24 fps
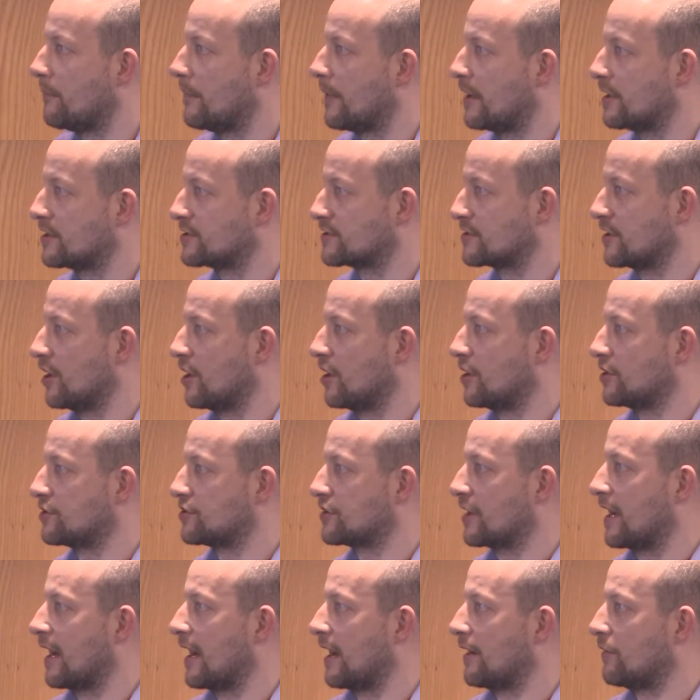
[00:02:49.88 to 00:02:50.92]

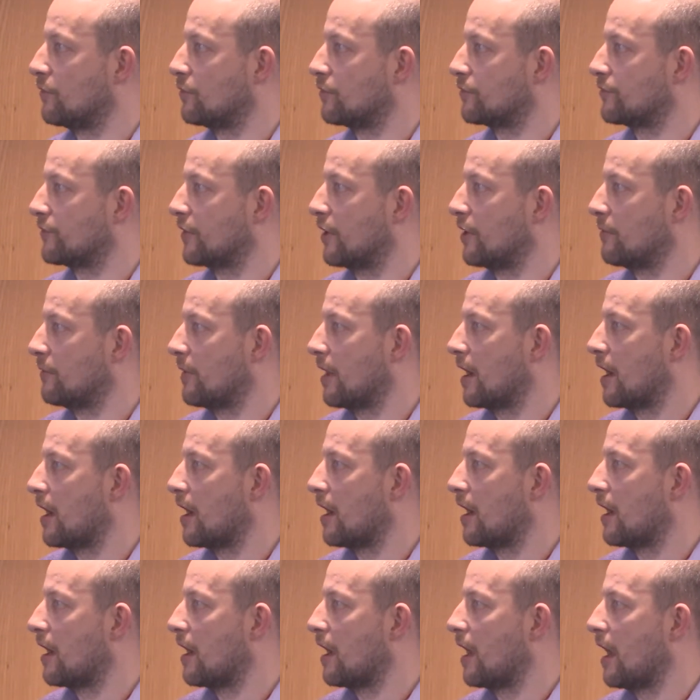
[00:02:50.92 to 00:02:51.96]
search, and
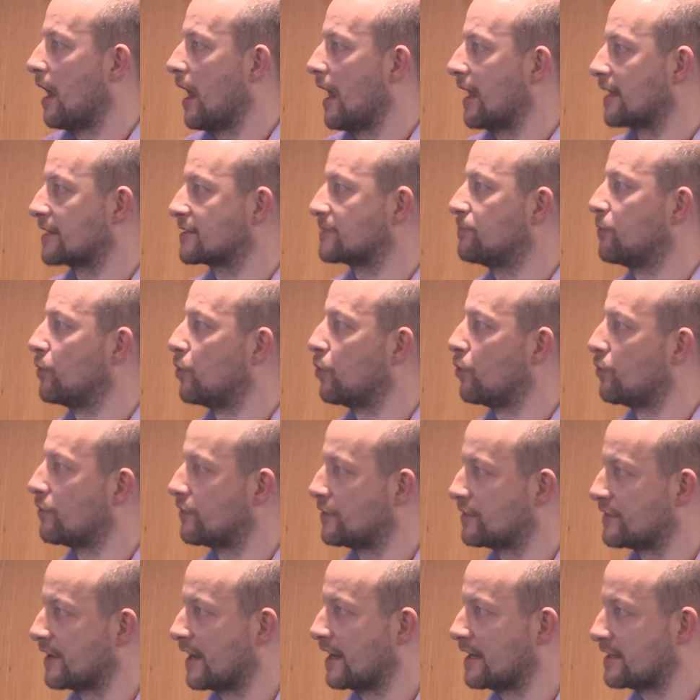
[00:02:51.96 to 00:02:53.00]
also explore
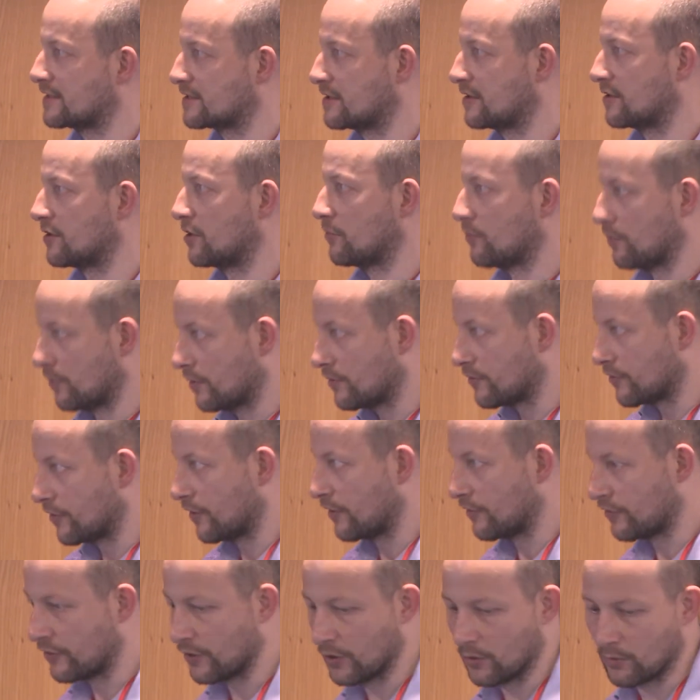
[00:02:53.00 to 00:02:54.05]
the data
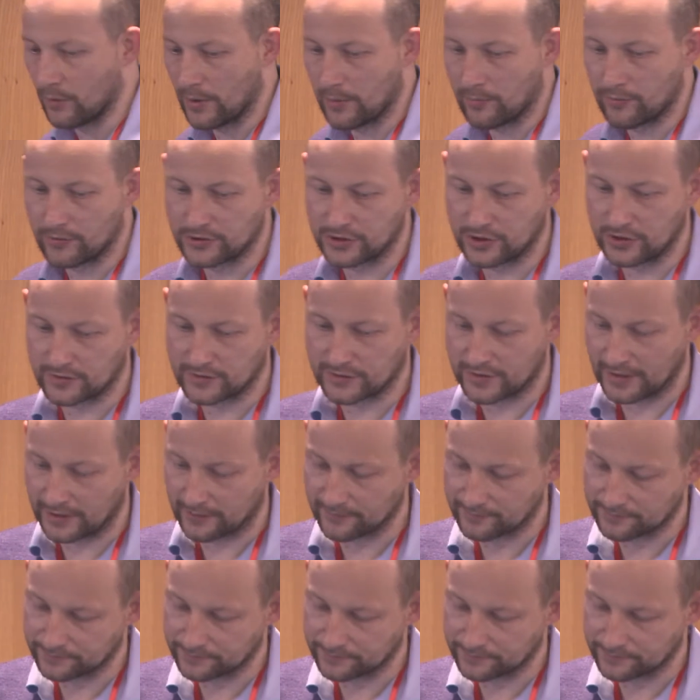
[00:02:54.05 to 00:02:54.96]
that we're producing.